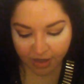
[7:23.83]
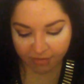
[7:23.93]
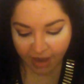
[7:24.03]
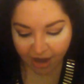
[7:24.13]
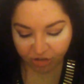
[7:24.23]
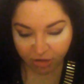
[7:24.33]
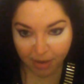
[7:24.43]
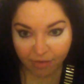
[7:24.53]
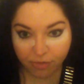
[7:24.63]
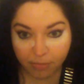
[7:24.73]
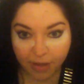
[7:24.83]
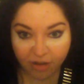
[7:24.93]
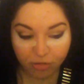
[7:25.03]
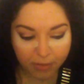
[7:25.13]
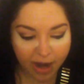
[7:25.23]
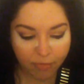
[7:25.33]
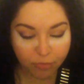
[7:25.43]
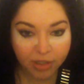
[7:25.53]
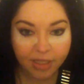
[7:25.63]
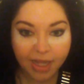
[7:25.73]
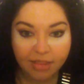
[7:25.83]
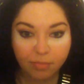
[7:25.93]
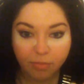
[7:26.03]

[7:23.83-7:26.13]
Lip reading: It's actually made for a blush, but I really like the